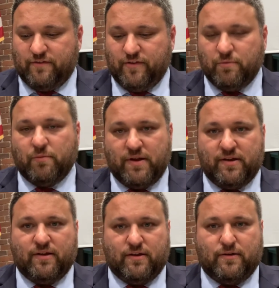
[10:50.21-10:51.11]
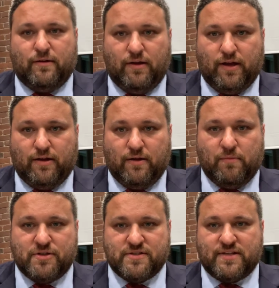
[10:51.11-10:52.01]
implementing a
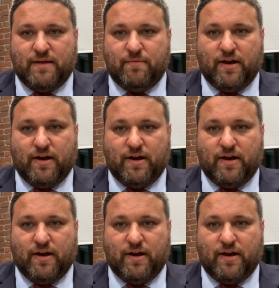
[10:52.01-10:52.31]
mission statement,